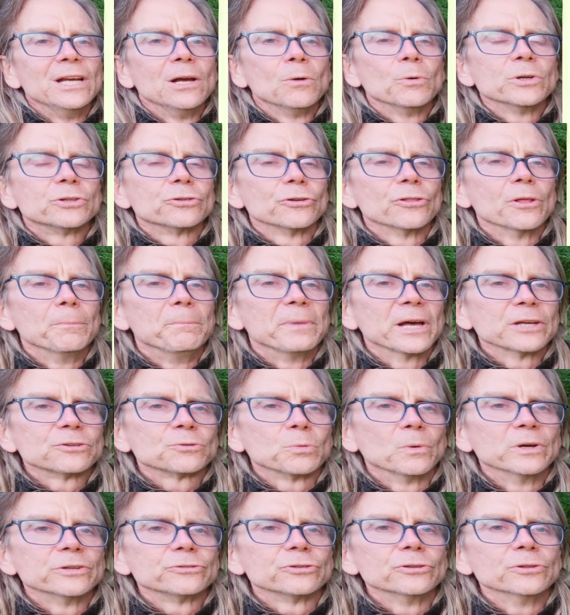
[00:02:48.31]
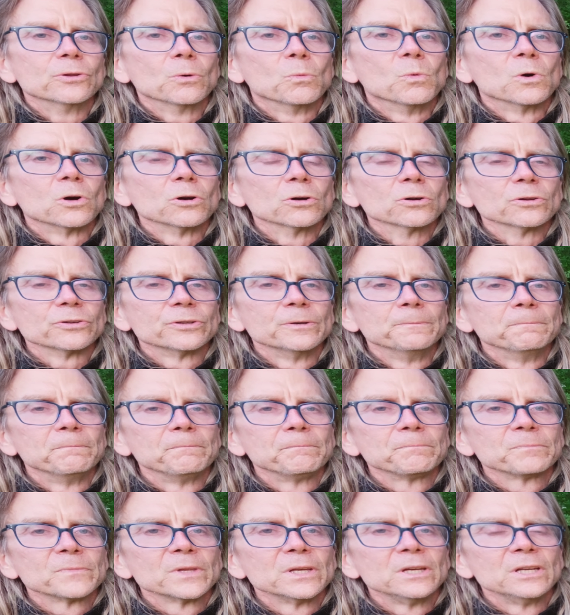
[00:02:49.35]
which are the best ones in the world.
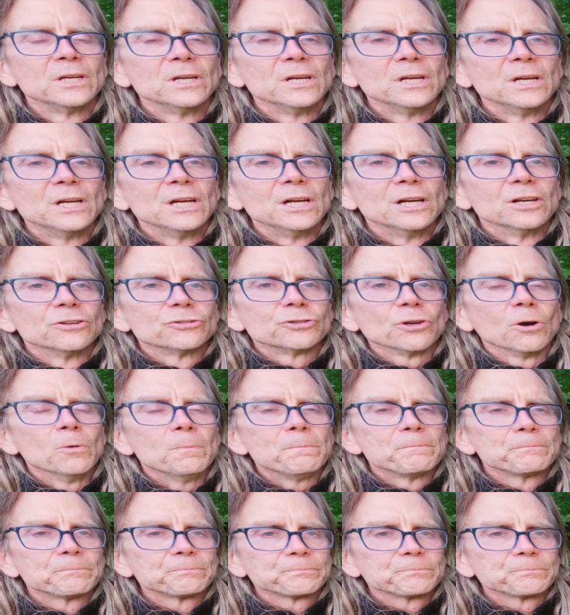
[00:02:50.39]
So